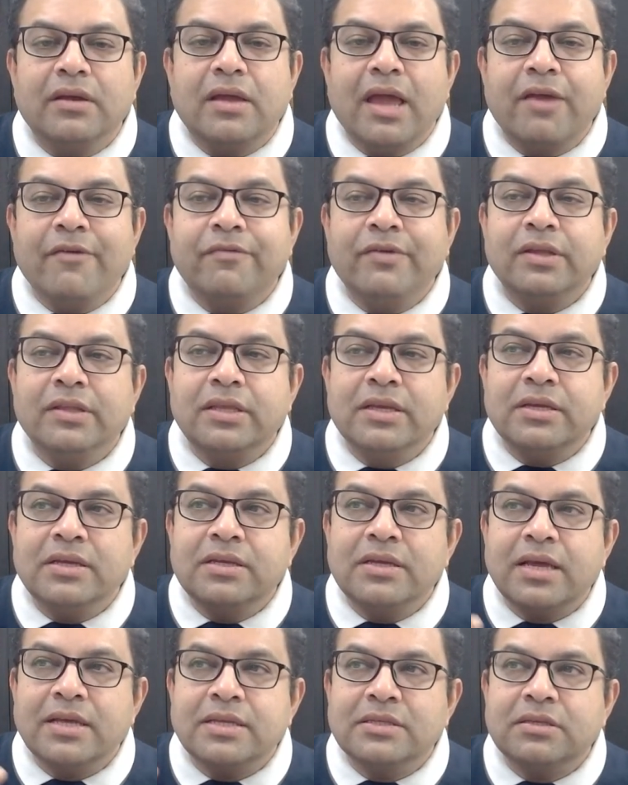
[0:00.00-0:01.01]
Everything
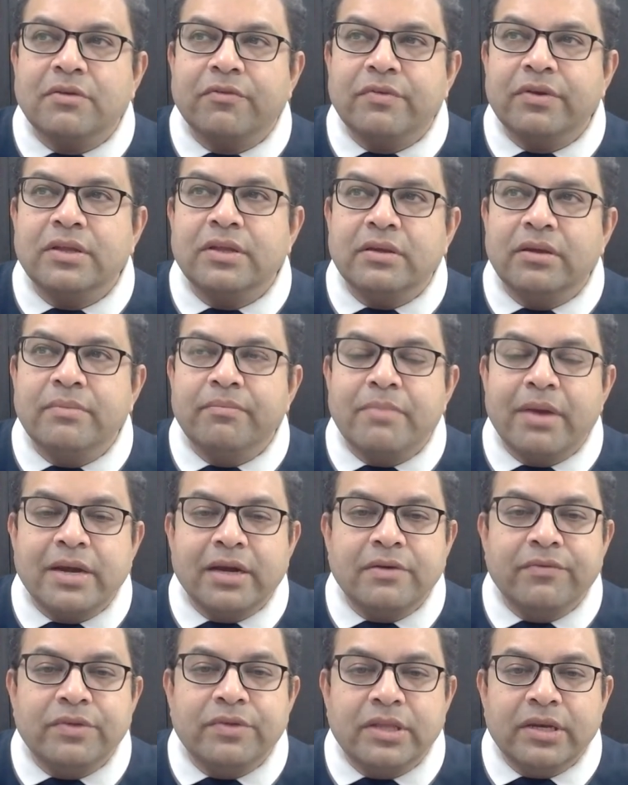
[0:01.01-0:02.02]
has suffering
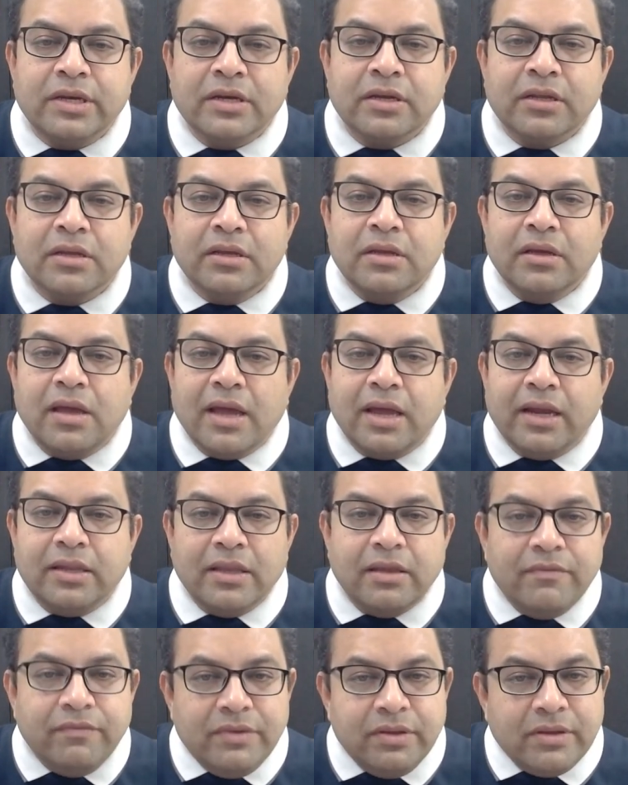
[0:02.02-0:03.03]
embedded within it, and
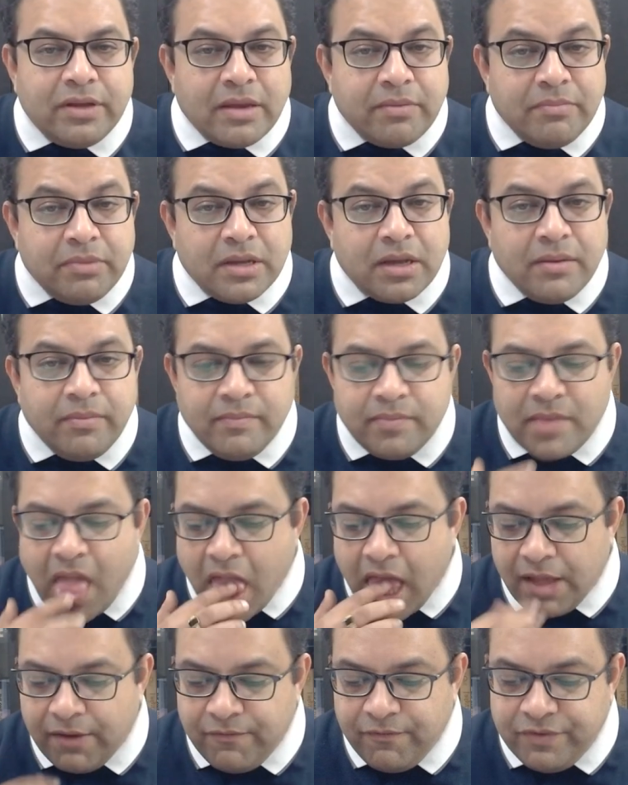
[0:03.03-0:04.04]
then we can become
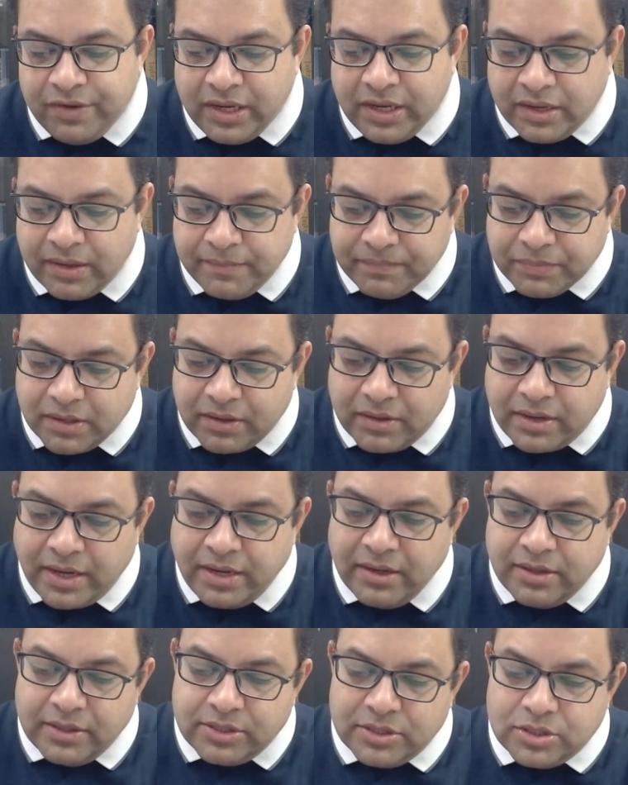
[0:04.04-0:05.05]
free,
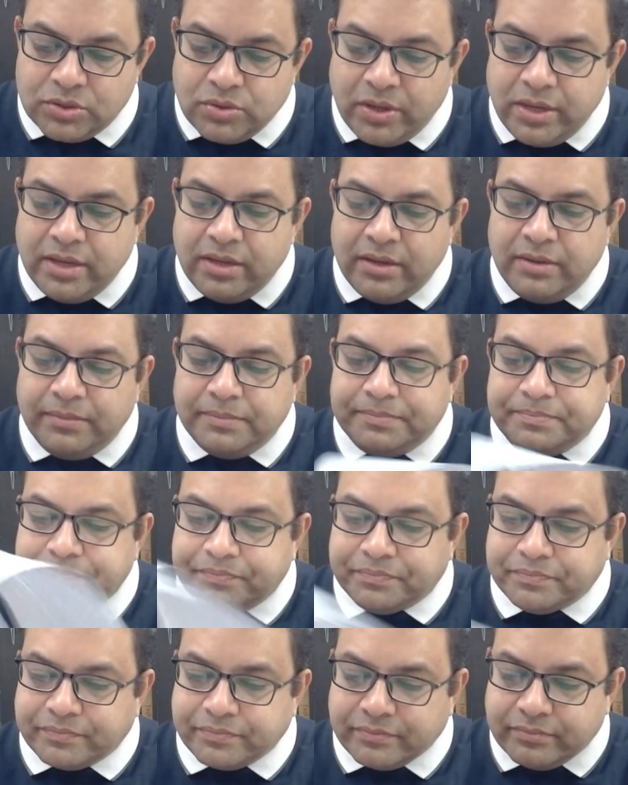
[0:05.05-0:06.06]
right? So here,
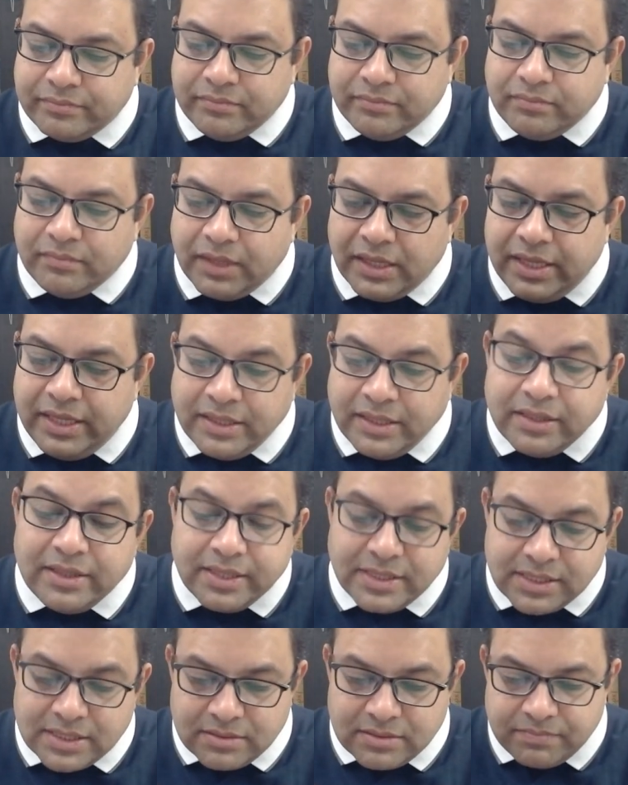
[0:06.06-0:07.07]
in
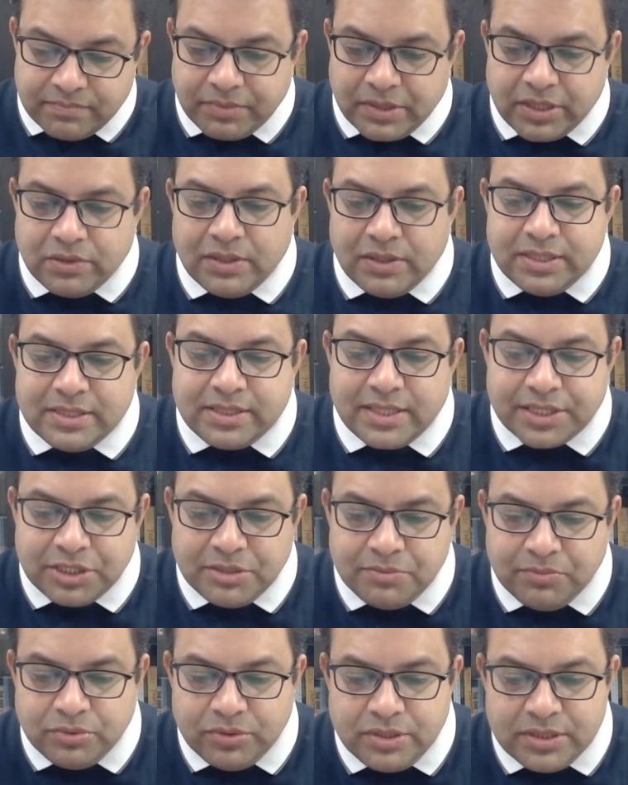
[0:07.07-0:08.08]
this particular
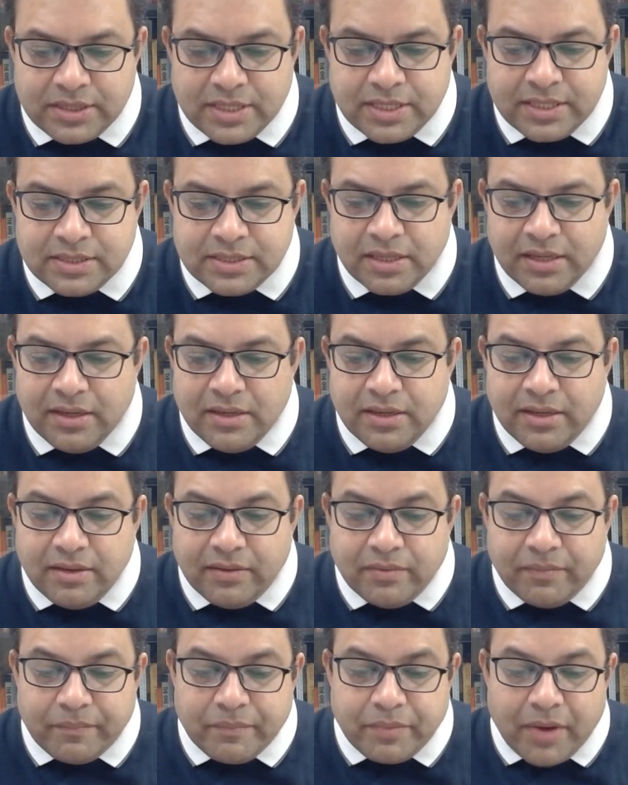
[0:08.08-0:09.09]
section, Buddha says
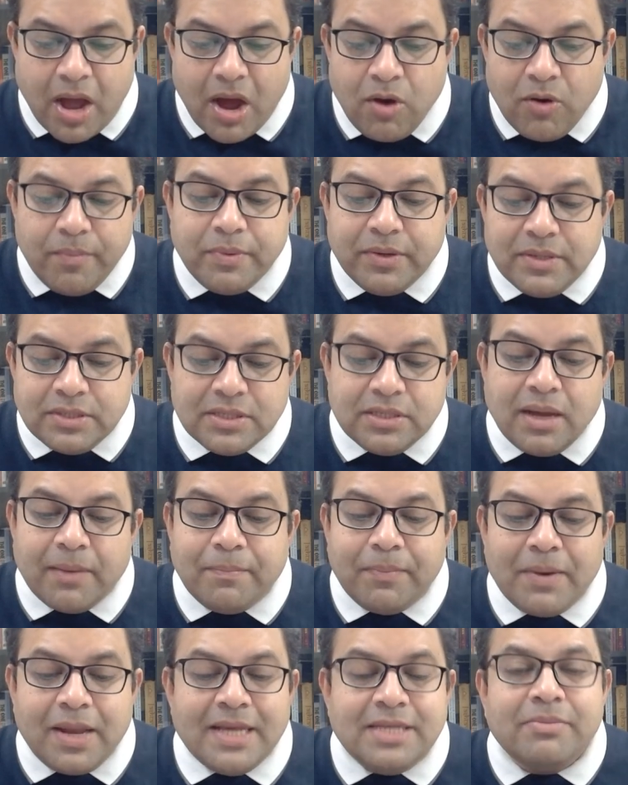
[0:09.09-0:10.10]
how a person
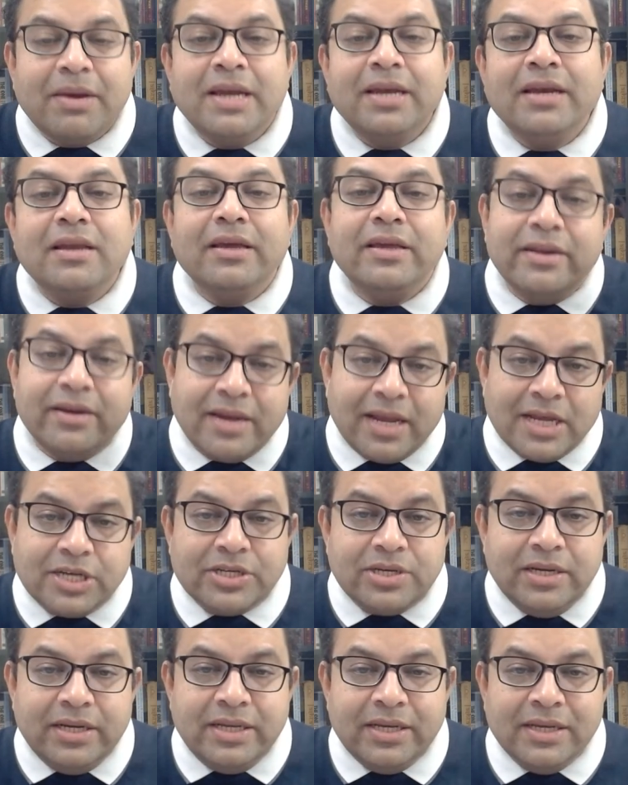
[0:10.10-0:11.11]
applies mind
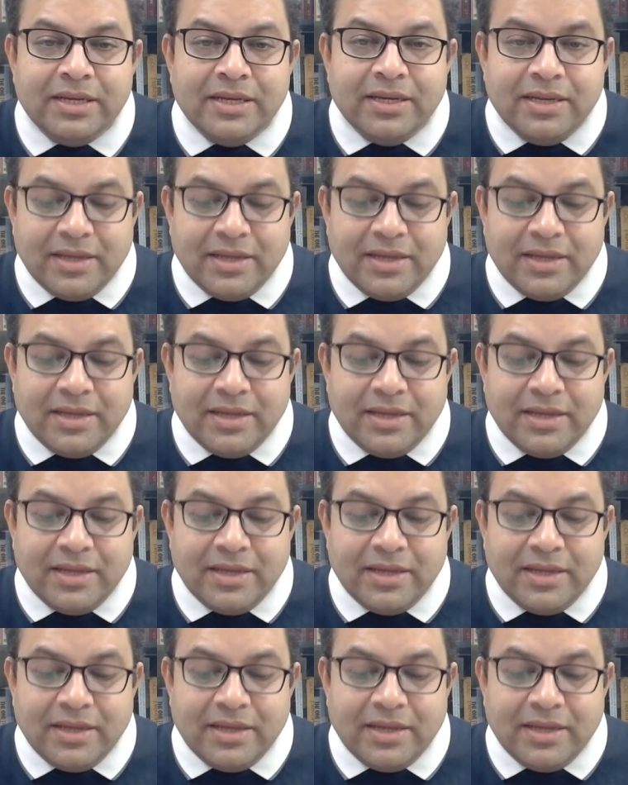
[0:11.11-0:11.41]
irrationally,